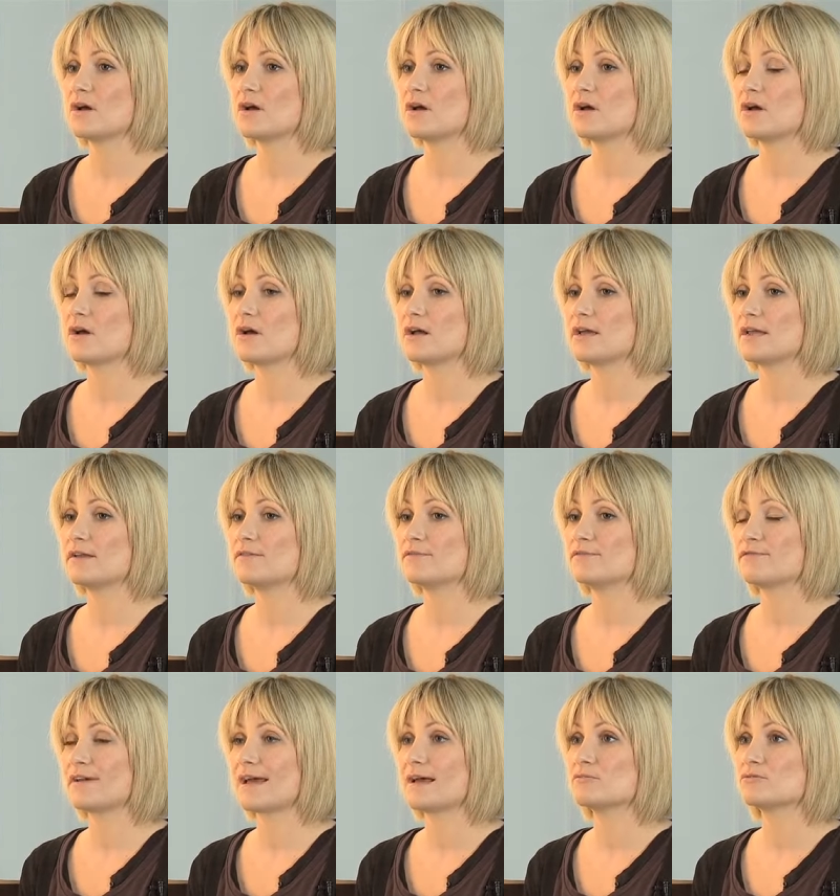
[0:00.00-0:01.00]
I
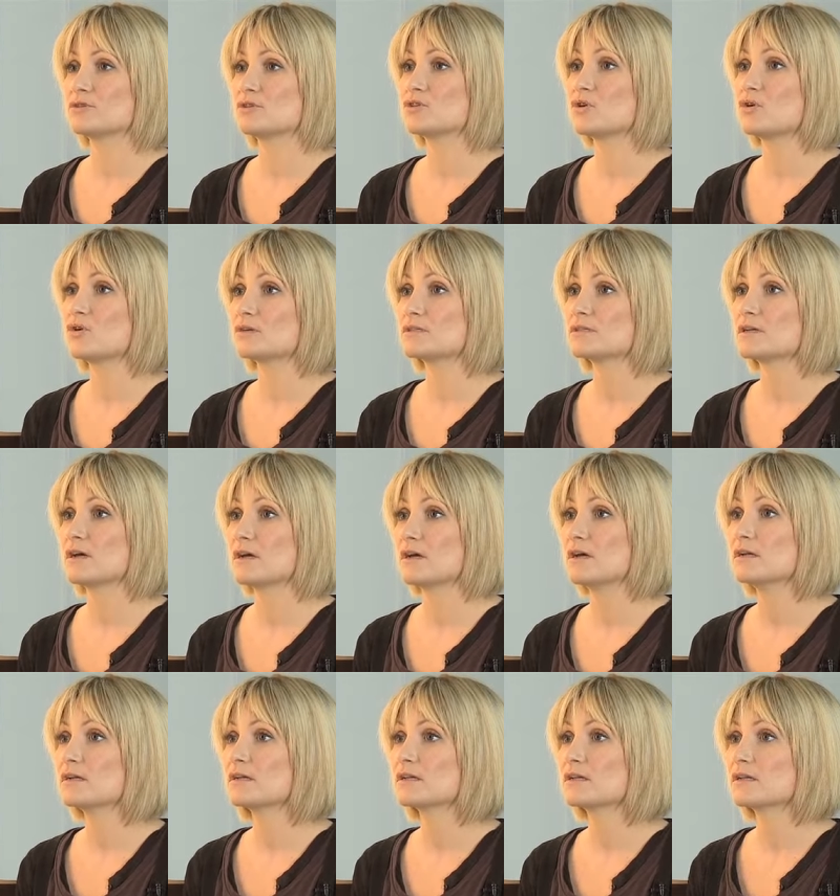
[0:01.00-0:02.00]
found a
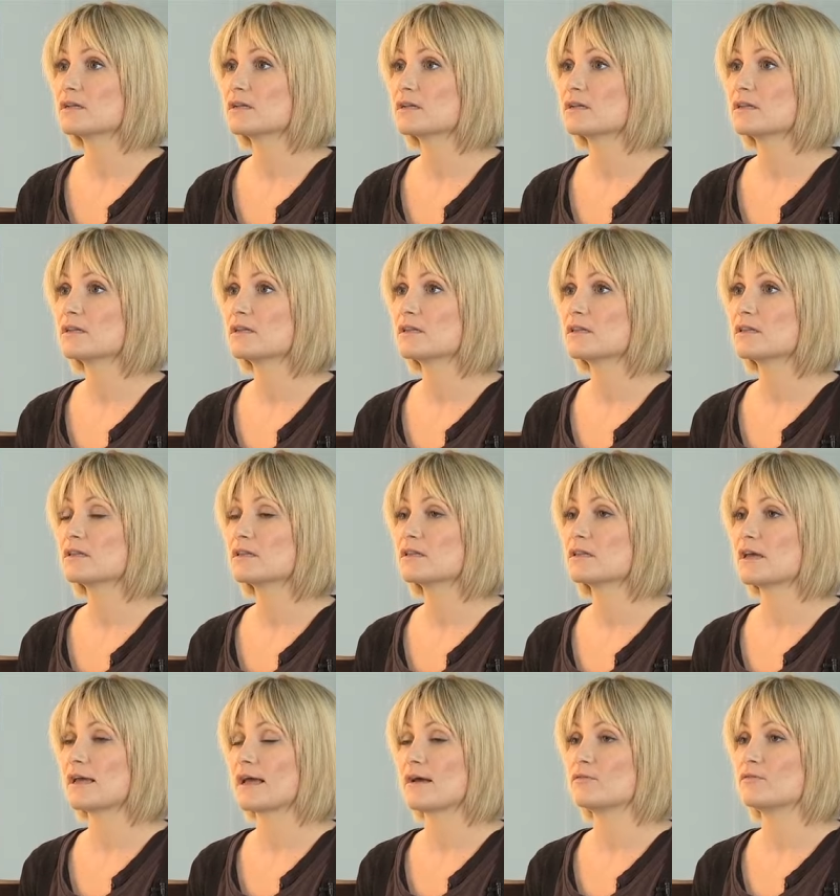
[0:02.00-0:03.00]
doctor
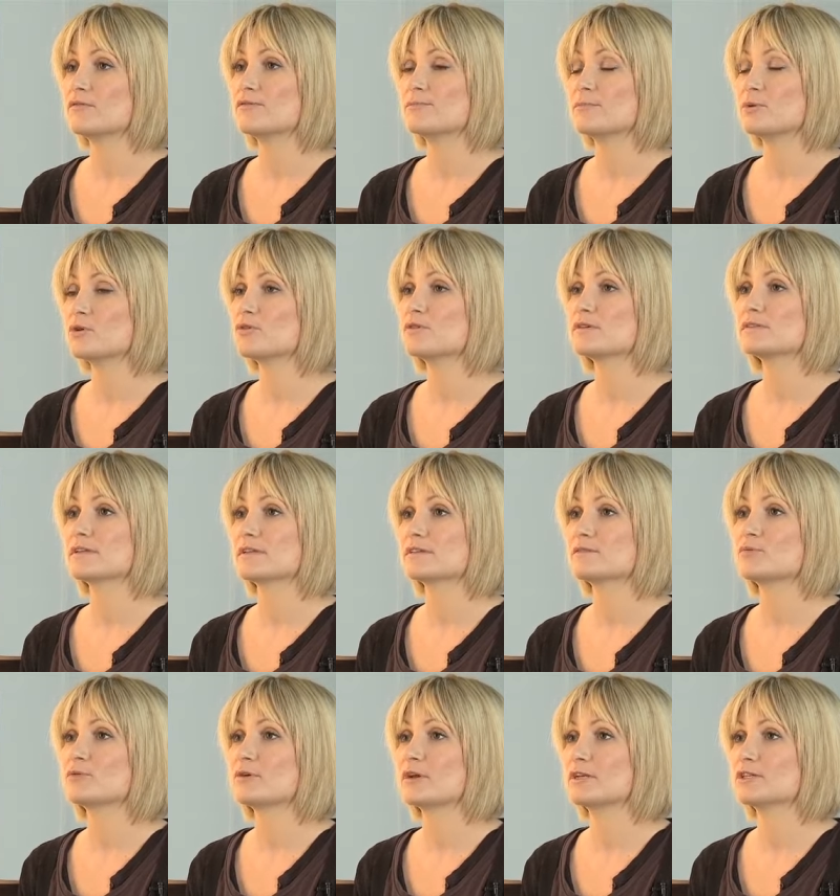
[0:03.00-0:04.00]
out of pure
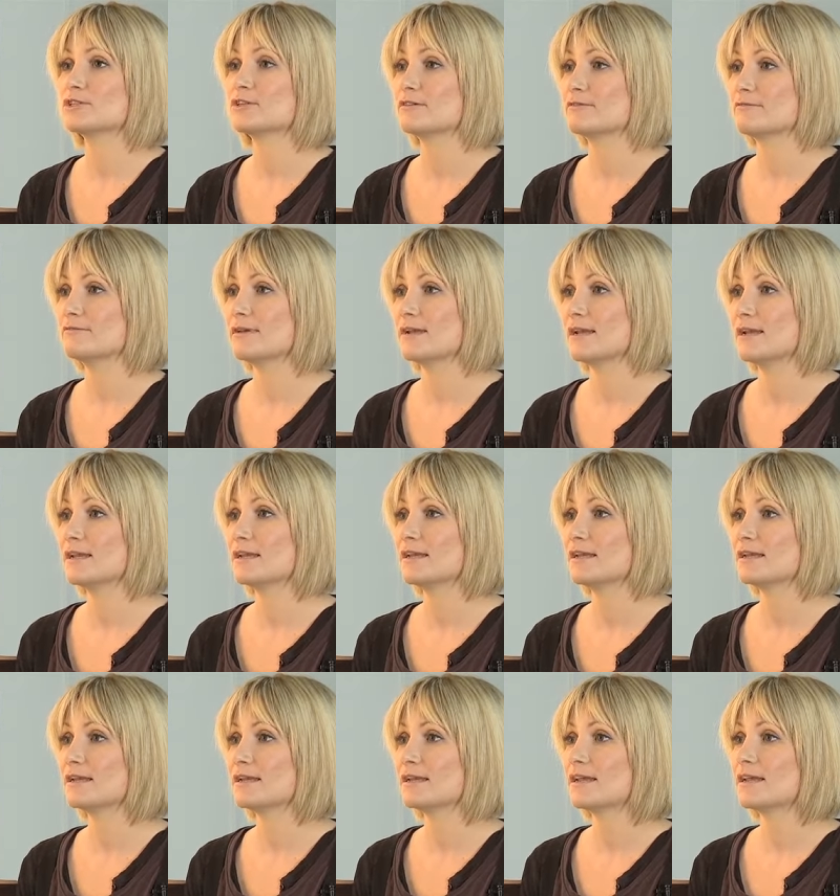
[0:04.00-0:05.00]
exasperation, really,
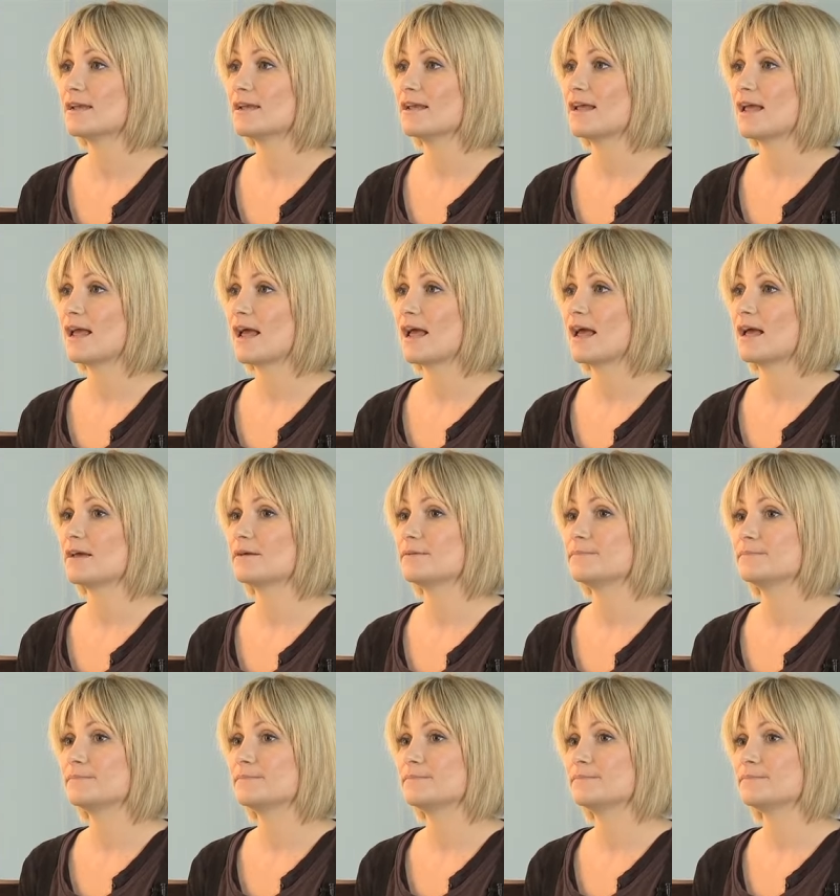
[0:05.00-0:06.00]

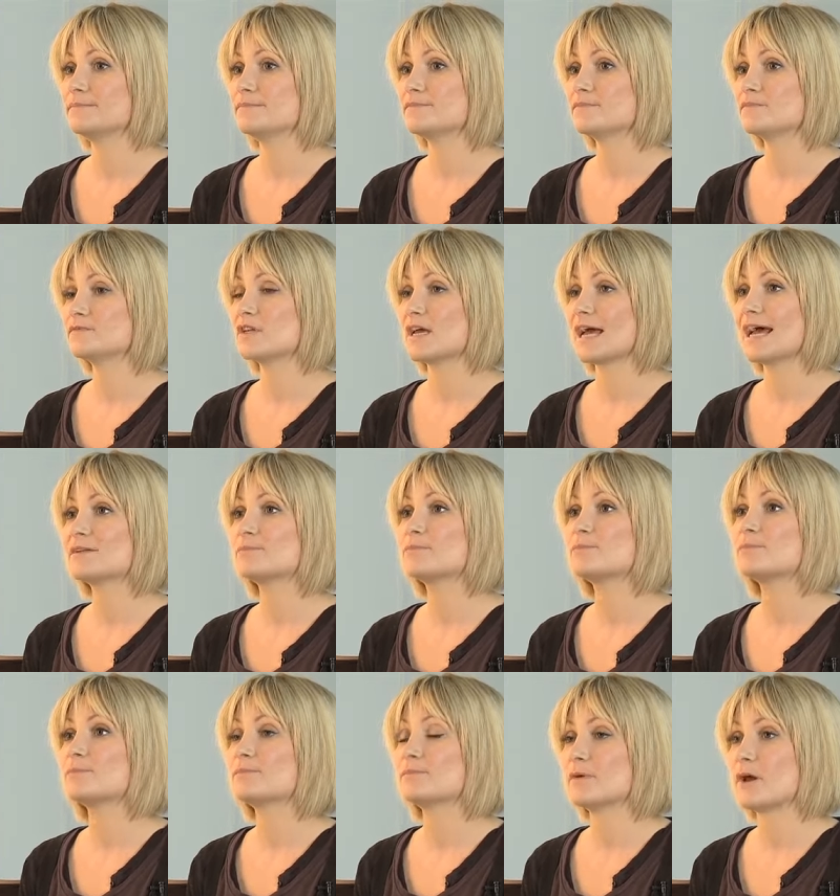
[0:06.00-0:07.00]
um, that had
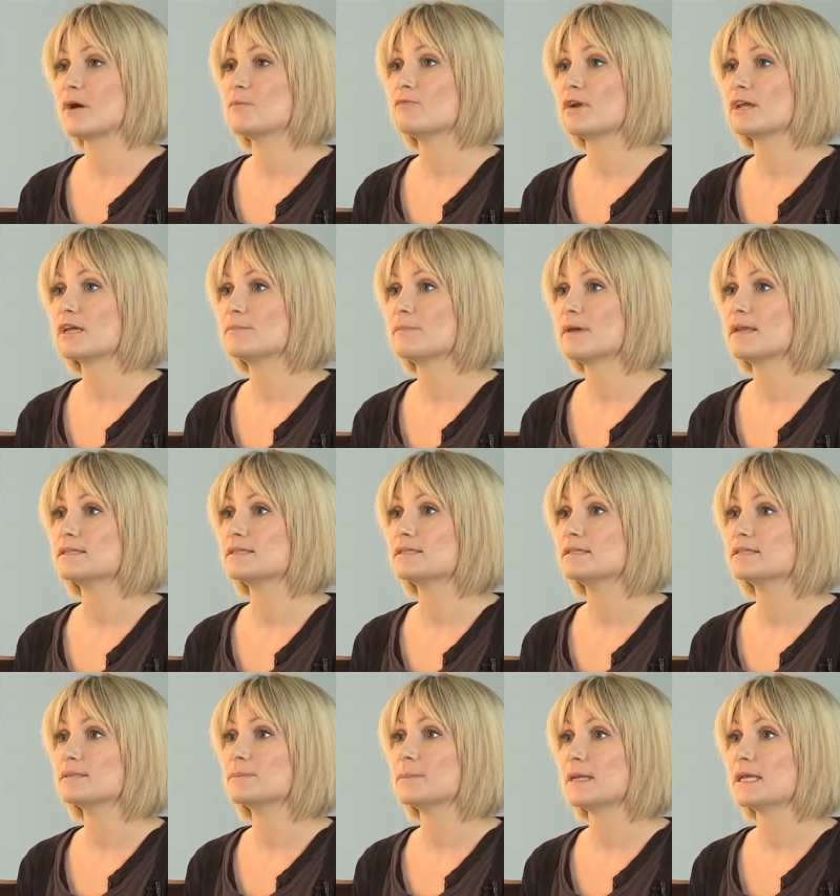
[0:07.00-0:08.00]
come
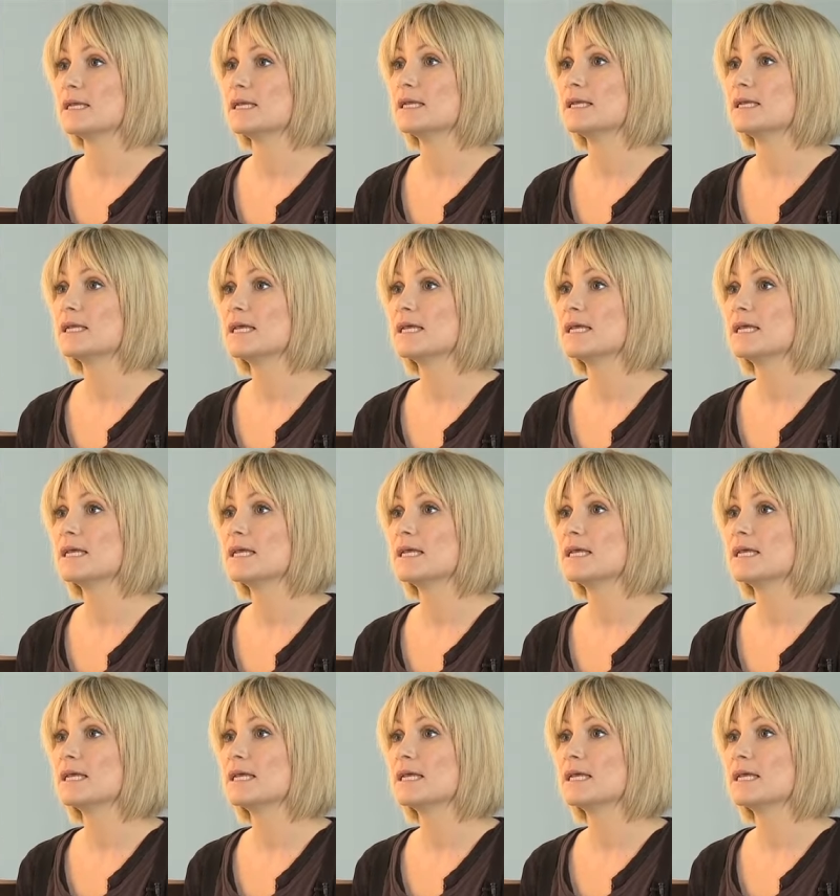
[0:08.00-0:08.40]
recommended to me